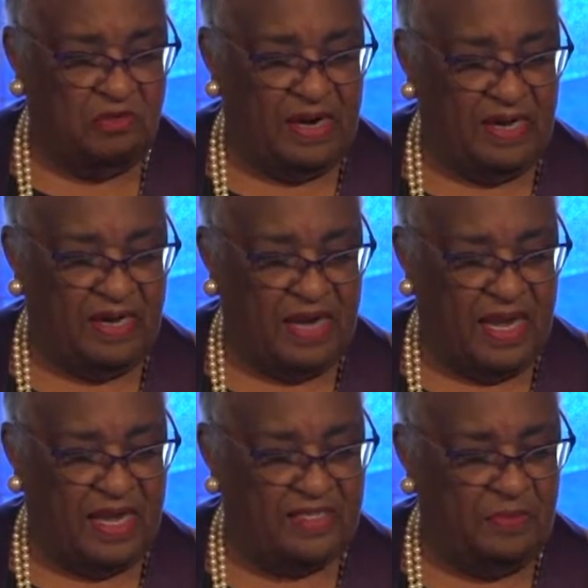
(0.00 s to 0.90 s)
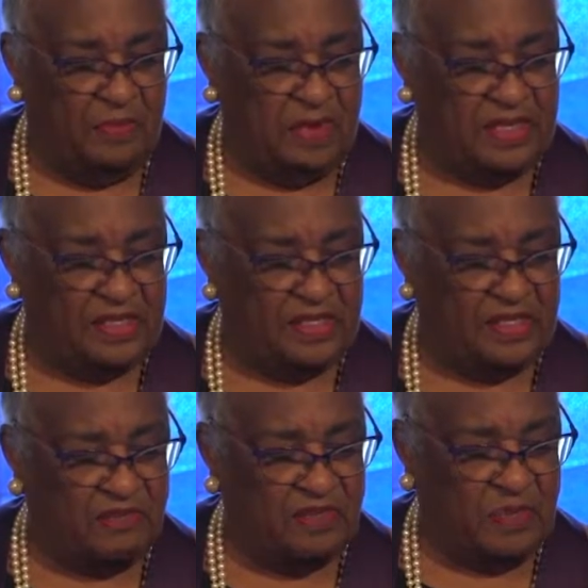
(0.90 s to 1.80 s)
recognize the
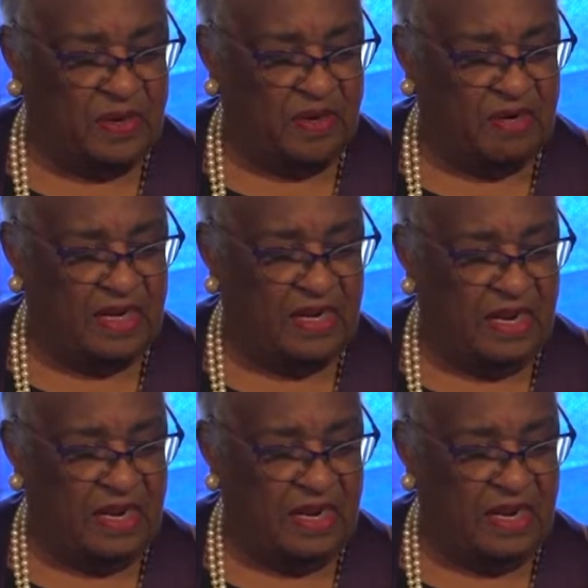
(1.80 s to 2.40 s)
presence of spirit in